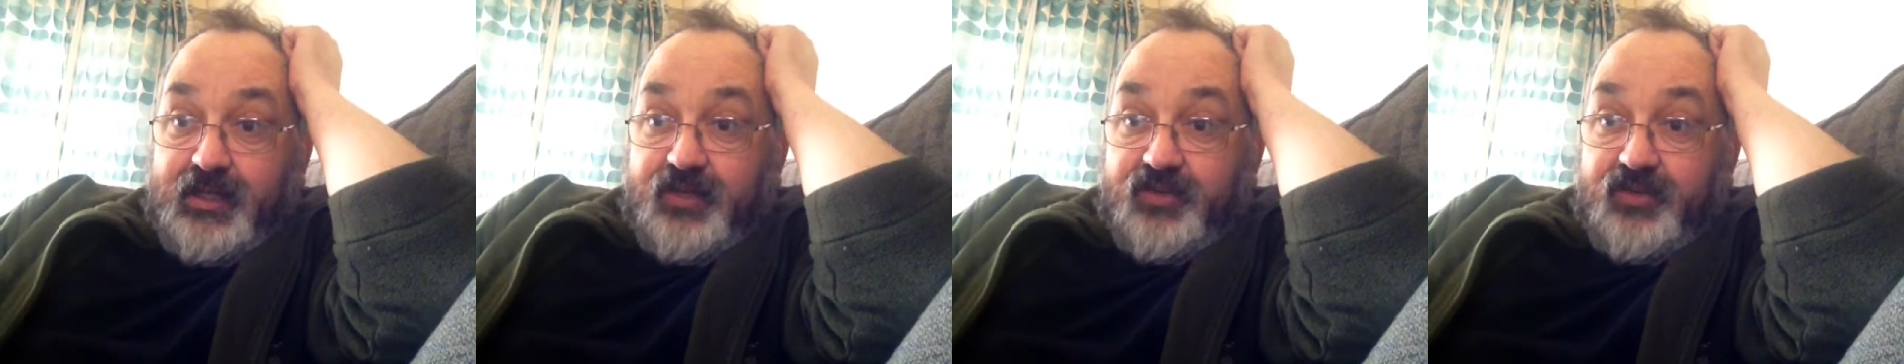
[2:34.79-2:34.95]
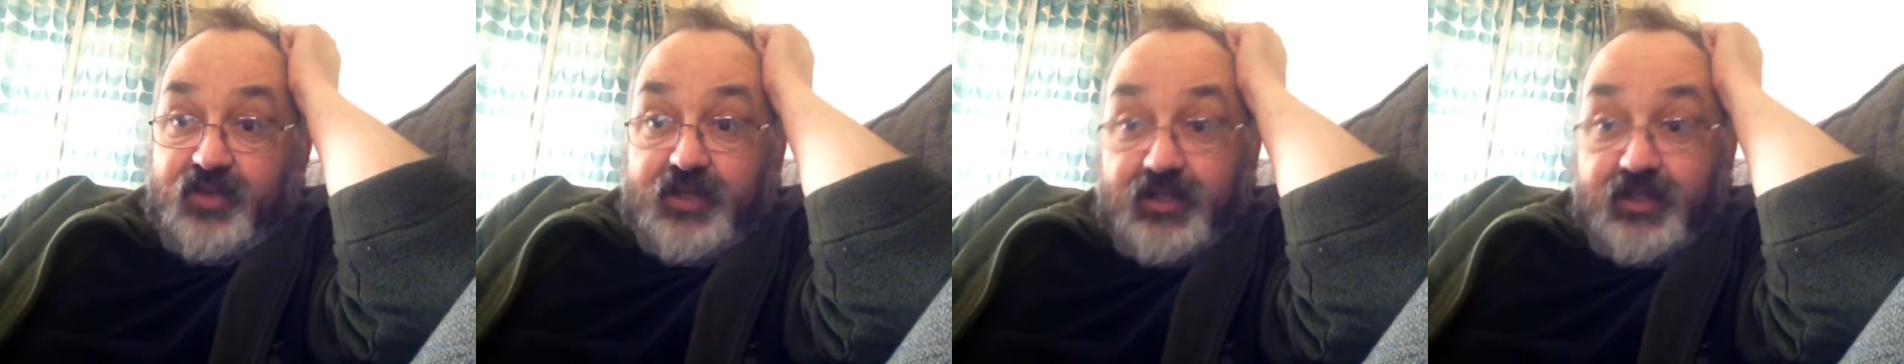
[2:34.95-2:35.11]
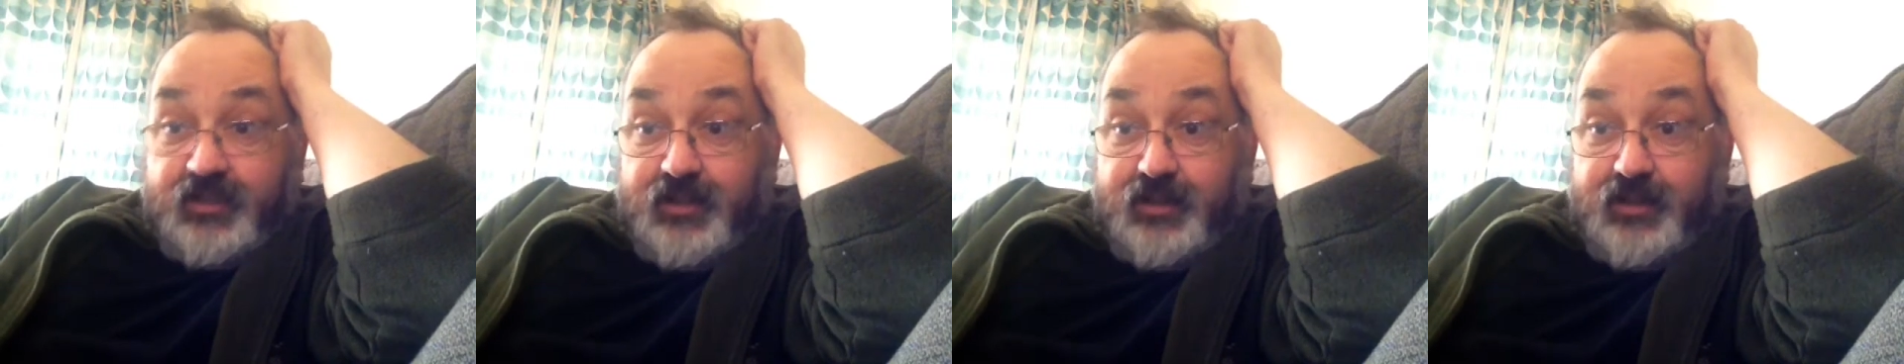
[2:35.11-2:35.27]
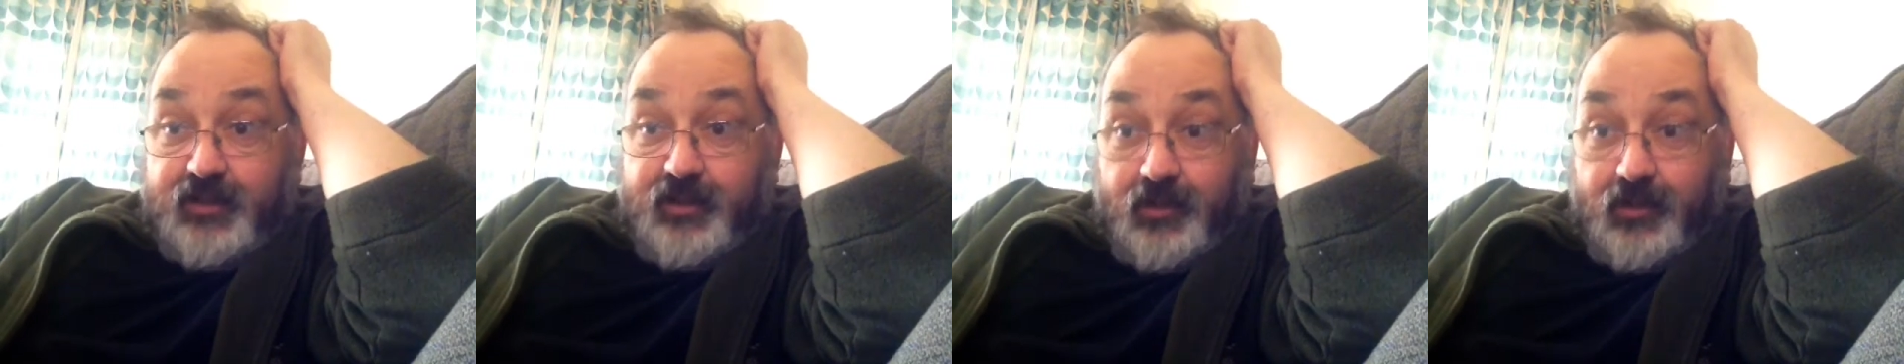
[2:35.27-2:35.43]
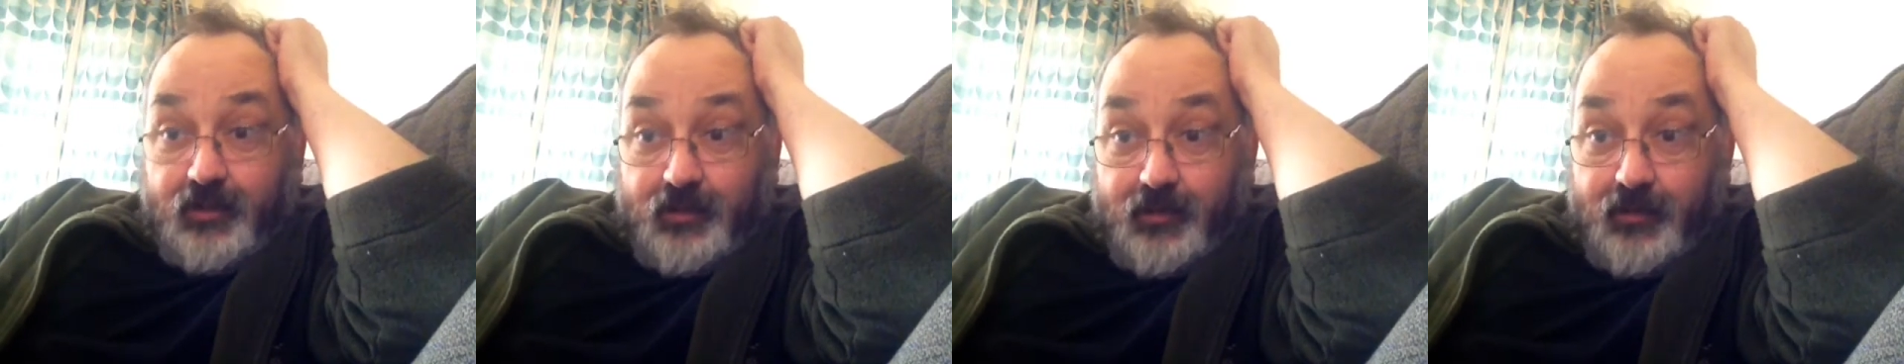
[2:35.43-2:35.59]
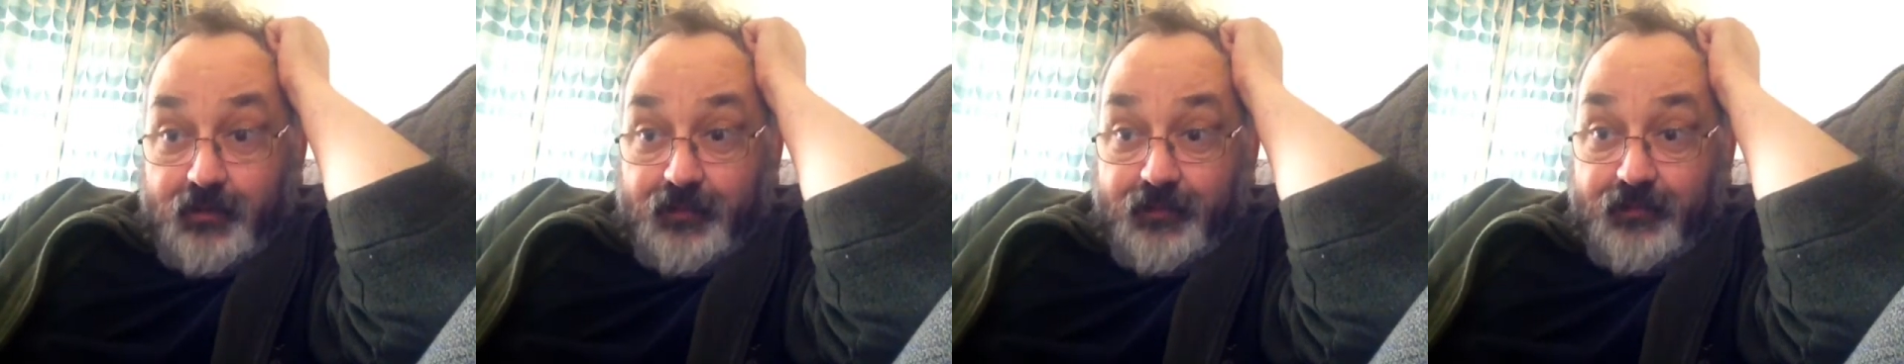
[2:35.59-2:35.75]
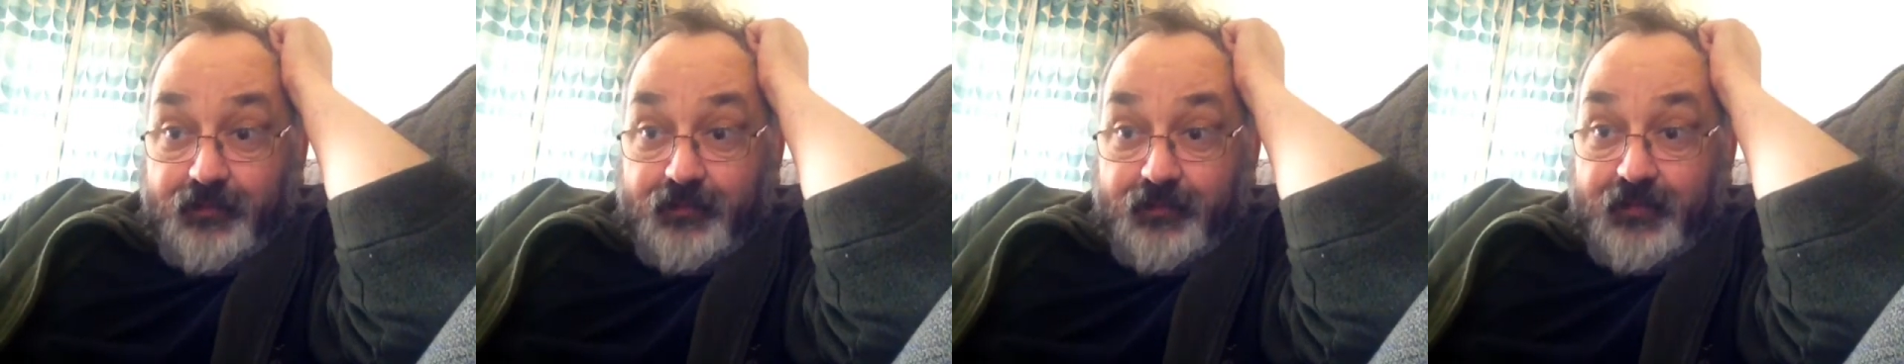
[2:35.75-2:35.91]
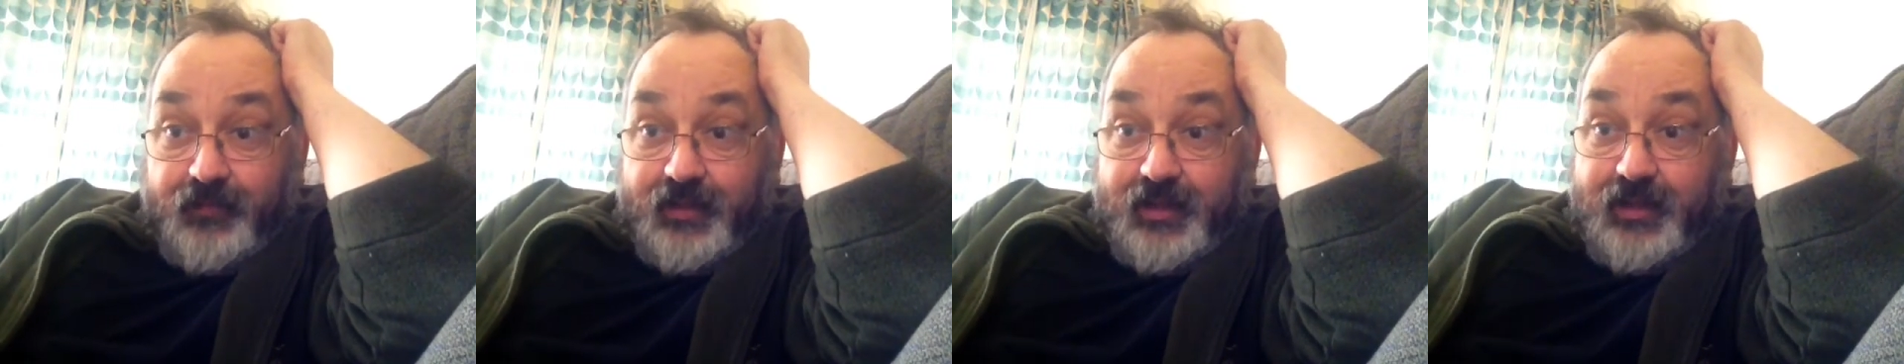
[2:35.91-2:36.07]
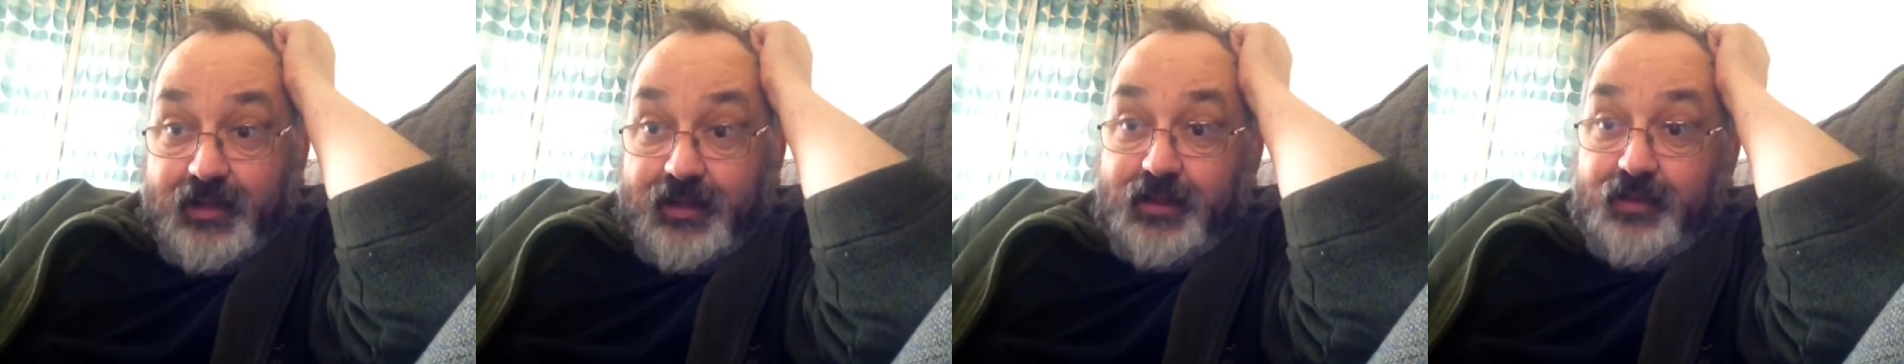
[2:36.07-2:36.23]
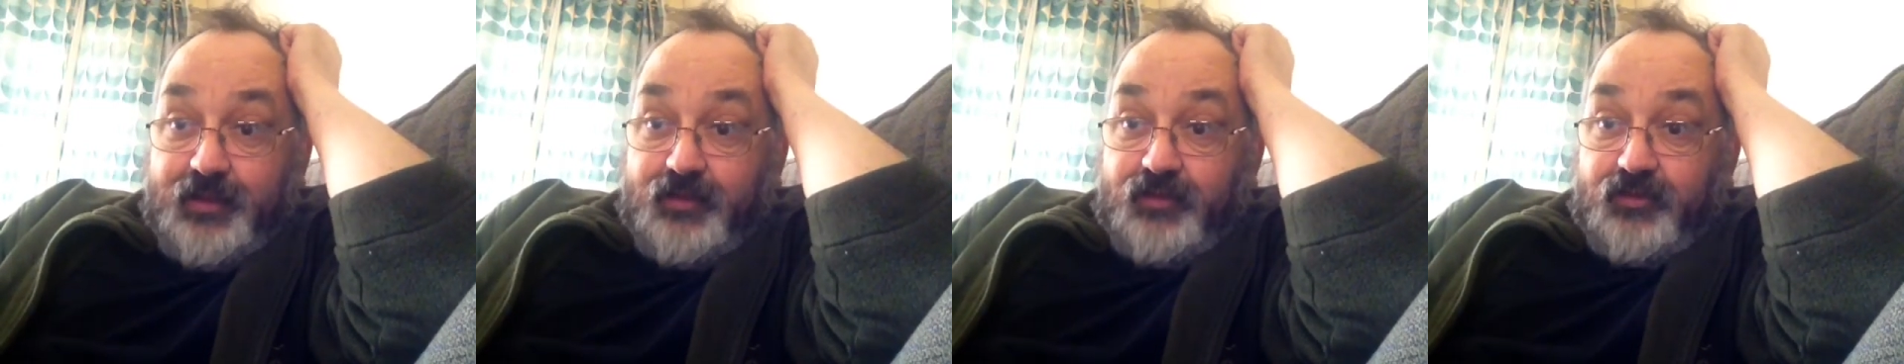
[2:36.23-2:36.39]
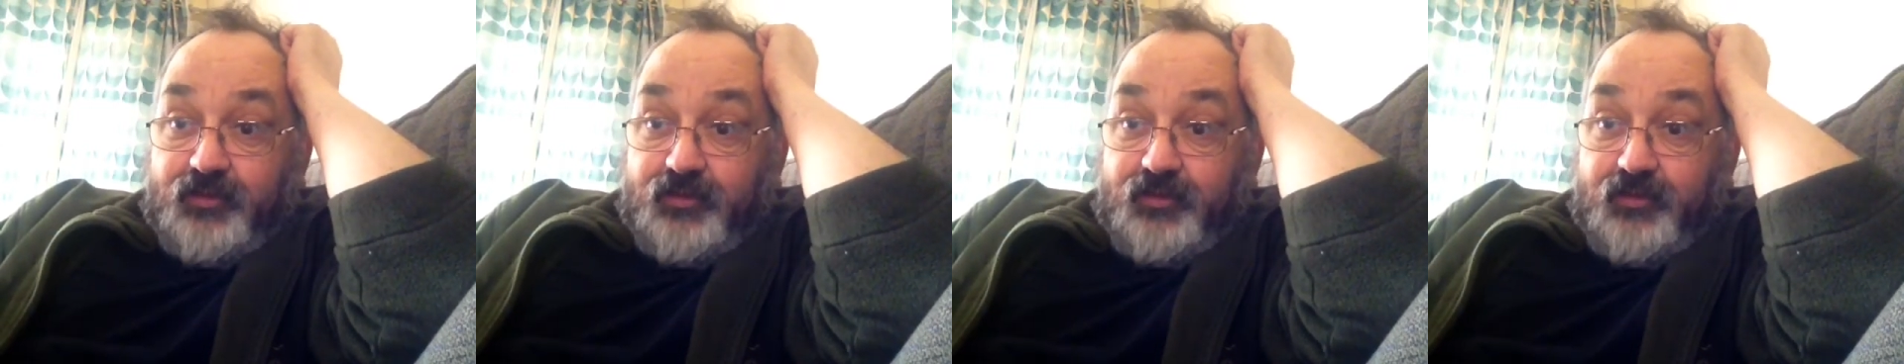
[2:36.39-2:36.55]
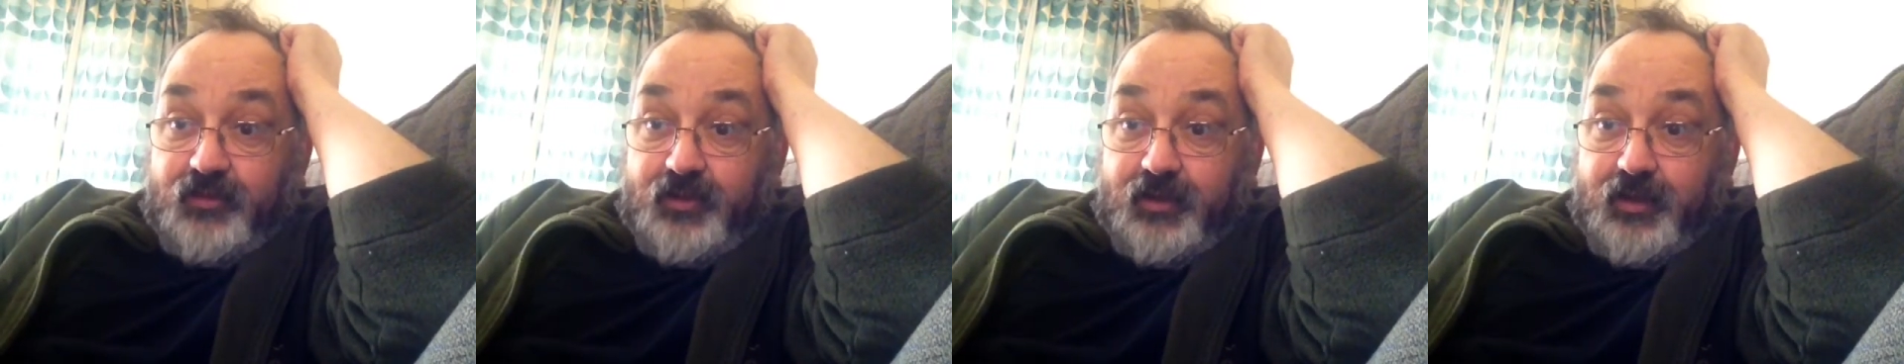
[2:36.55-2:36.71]
taken off
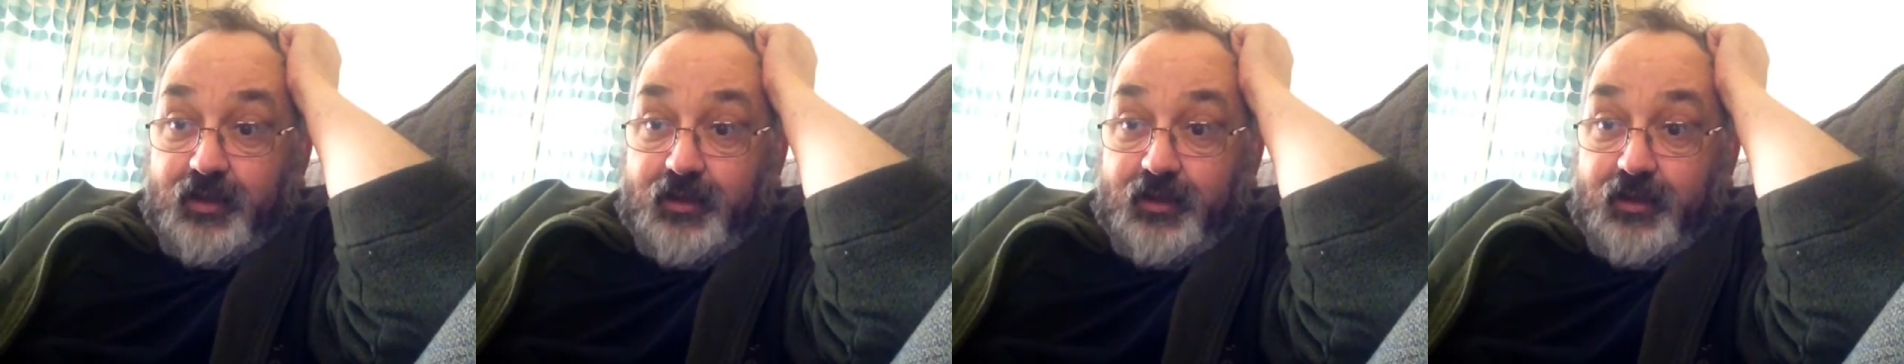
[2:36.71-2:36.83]
his